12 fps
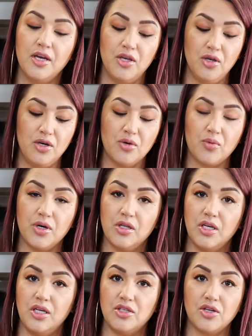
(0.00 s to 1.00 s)
you can
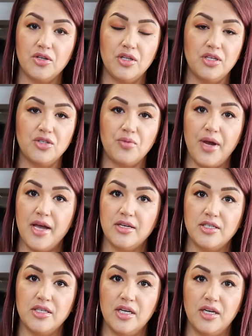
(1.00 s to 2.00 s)
really turn this
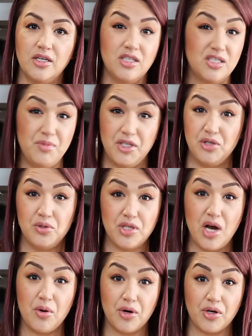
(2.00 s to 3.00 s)
ranch and it'd just be too
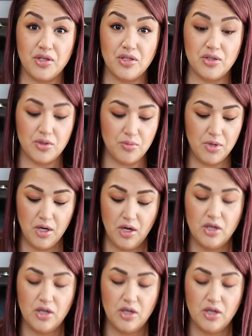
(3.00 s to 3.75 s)
sour to consume.